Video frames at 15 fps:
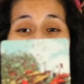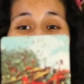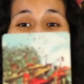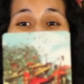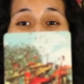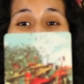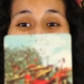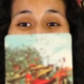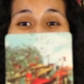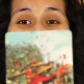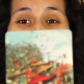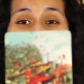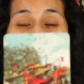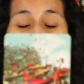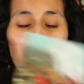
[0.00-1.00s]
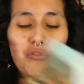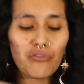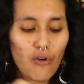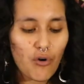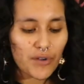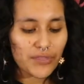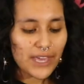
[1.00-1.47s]
and wanting to move
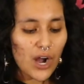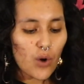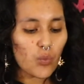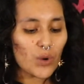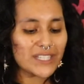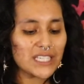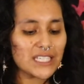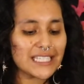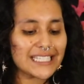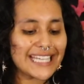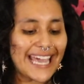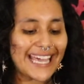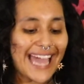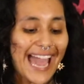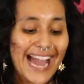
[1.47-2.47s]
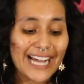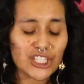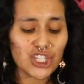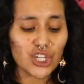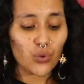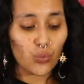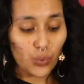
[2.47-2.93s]
forward, that are wanting to take
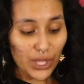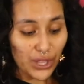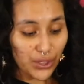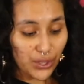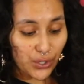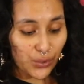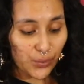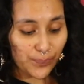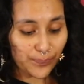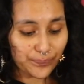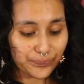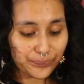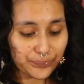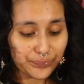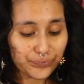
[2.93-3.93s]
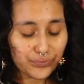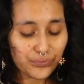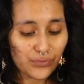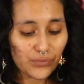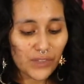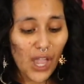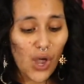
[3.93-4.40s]
action with you.
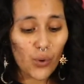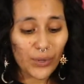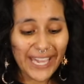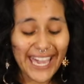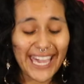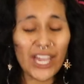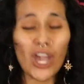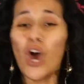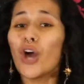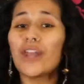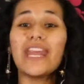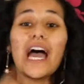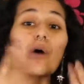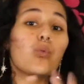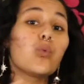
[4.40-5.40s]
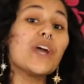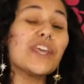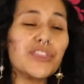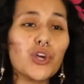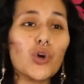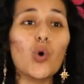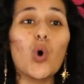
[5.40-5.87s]
okay? Not
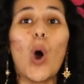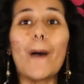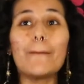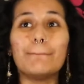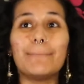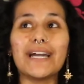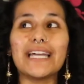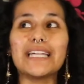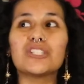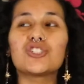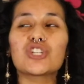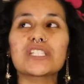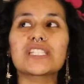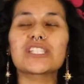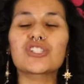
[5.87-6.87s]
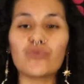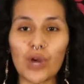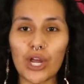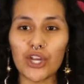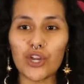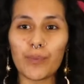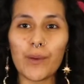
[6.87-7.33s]
with you, but just
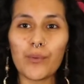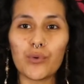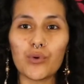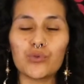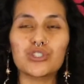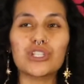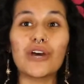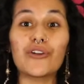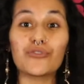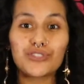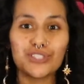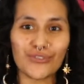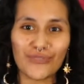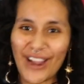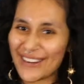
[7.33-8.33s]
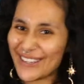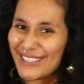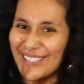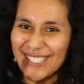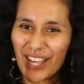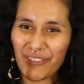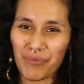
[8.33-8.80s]
surrounding
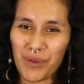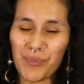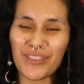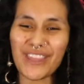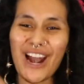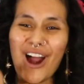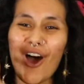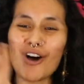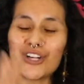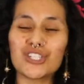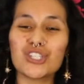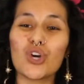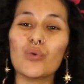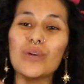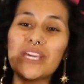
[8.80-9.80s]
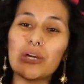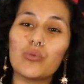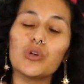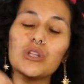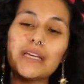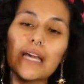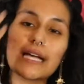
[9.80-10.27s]
yourself with people that are also
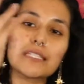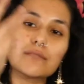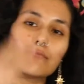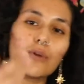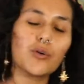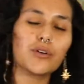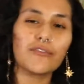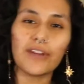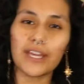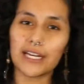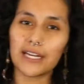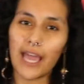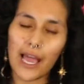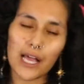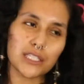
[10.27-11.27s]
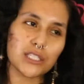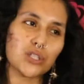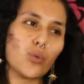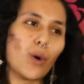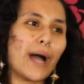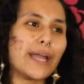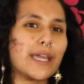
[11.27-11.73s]
equally as motivated as
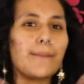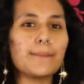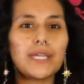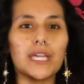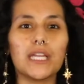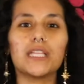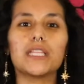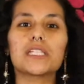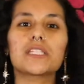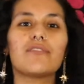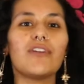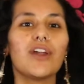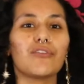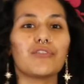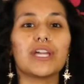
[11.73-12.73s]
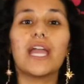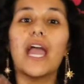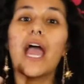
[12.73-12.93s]
you. I am getting this very